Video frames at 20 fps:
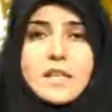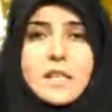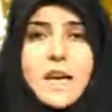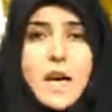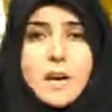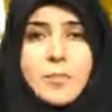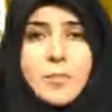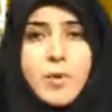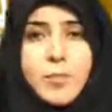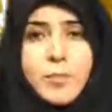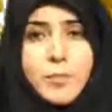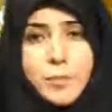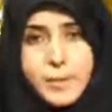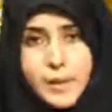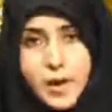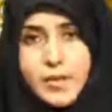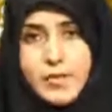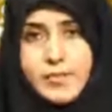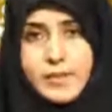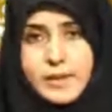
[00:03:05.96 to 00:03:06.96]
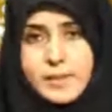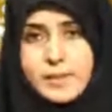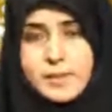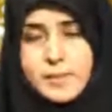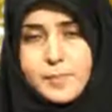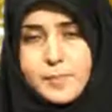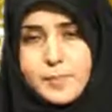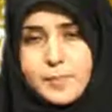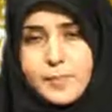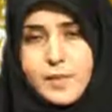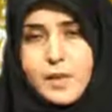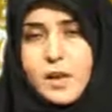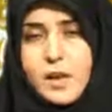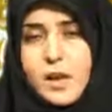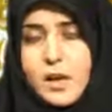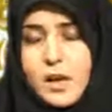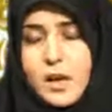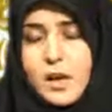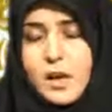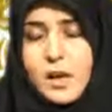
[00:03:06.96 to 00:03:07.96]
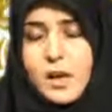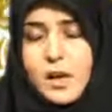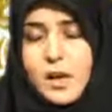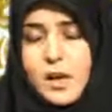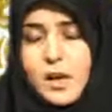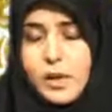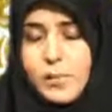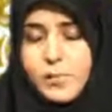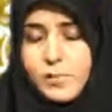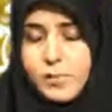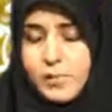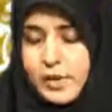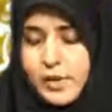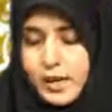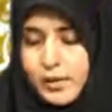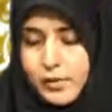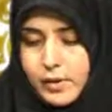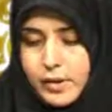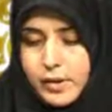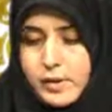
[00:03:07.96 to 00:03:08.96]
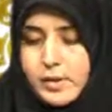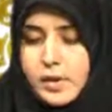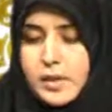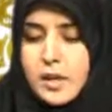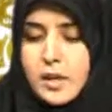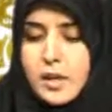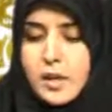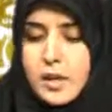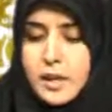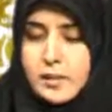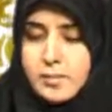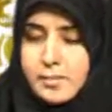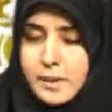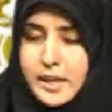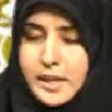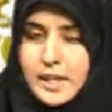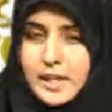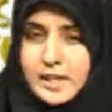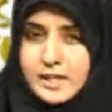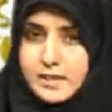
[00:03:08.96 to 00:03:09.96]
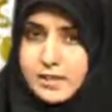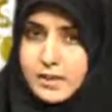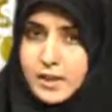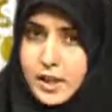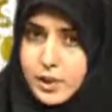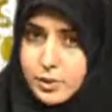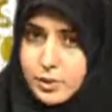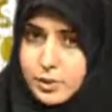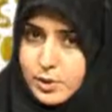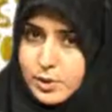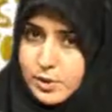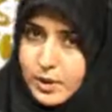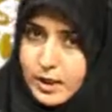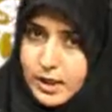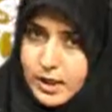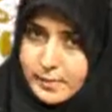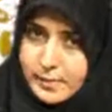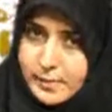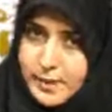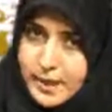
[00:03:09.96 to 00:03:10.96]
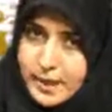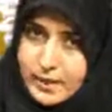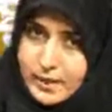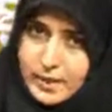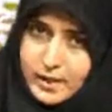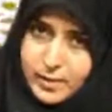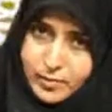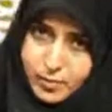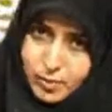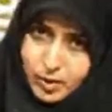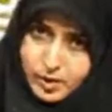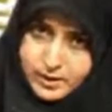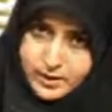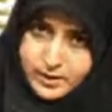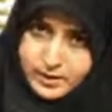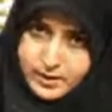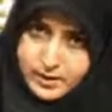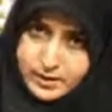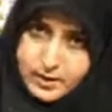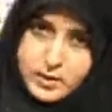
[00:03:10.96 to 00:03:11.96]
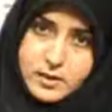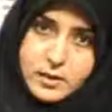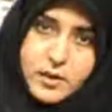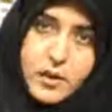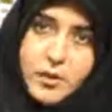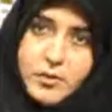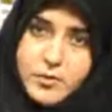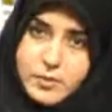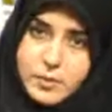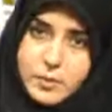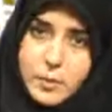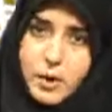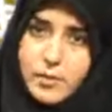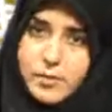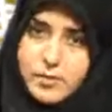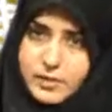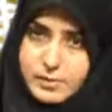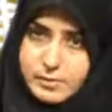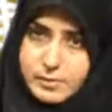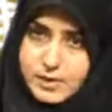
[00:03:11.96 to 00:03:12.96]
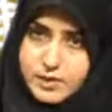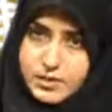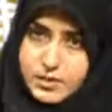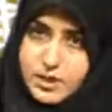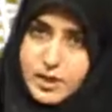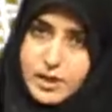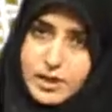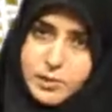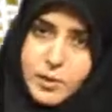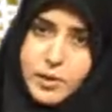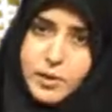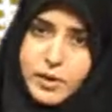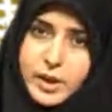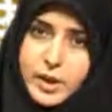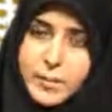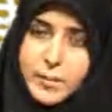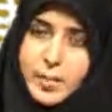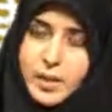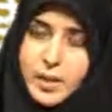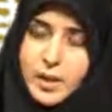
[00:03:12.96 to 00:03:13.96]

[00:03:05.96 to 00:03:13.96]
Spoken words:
time of Prophet, whenever companions, they used to come in the mosque of Prophet Masjid Nabawi